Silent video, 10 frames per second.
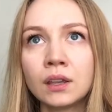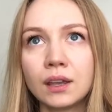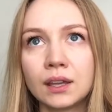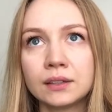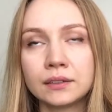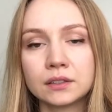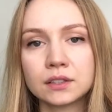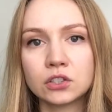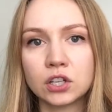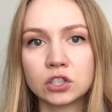and this
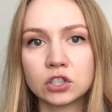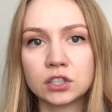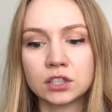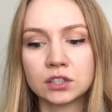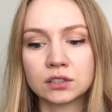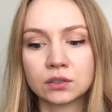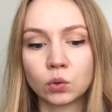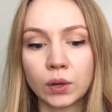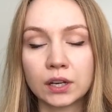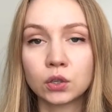congestion is
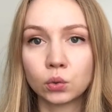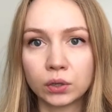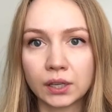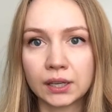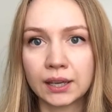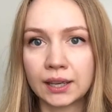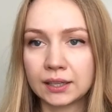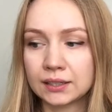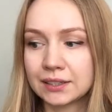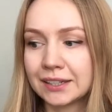quite annoying,
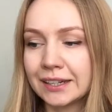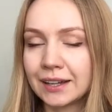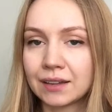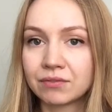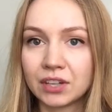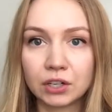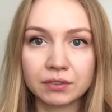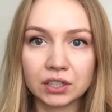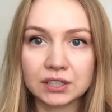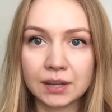and I'm very,
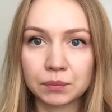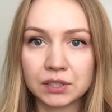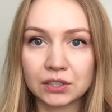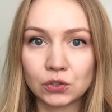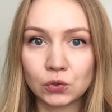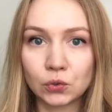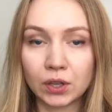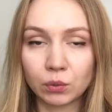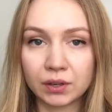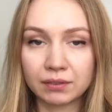very tempted to
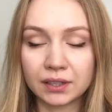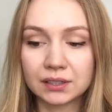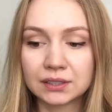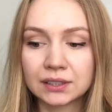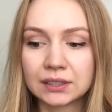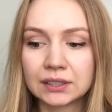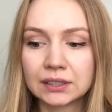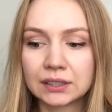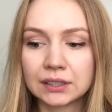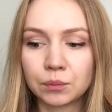get rid of it,
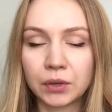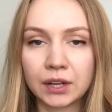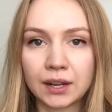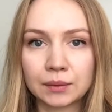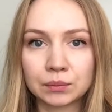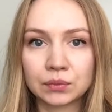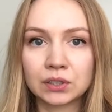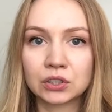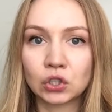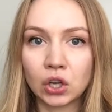but I'm
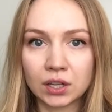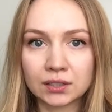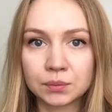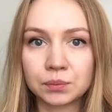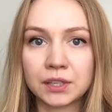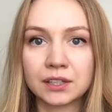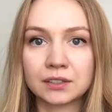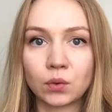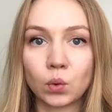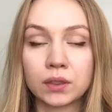not, because
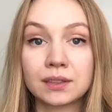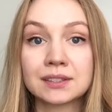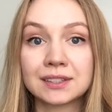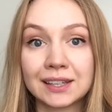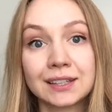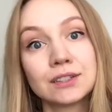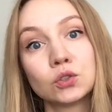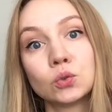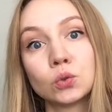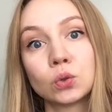I want the skin
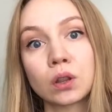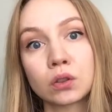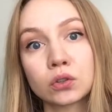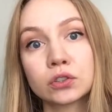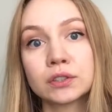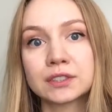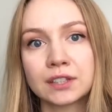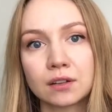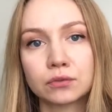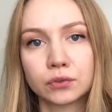to learn to
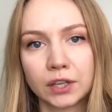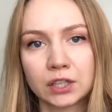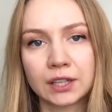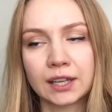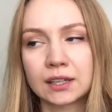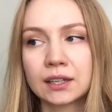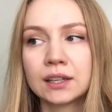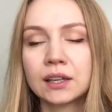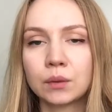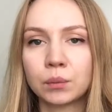self-regulate.
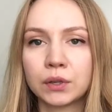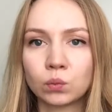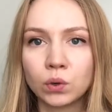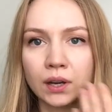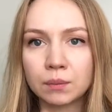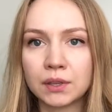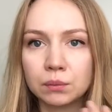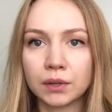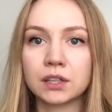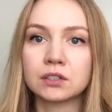But what I mean
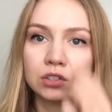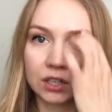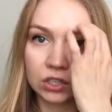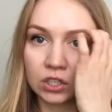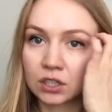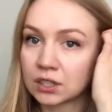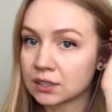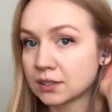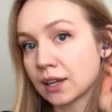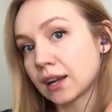by congestion is
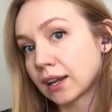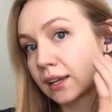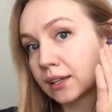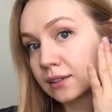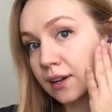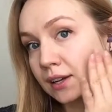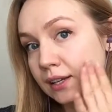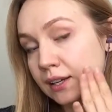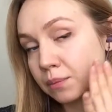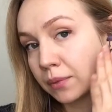that I get
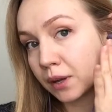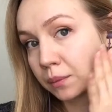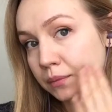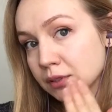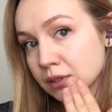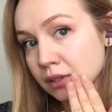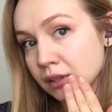tiny bumps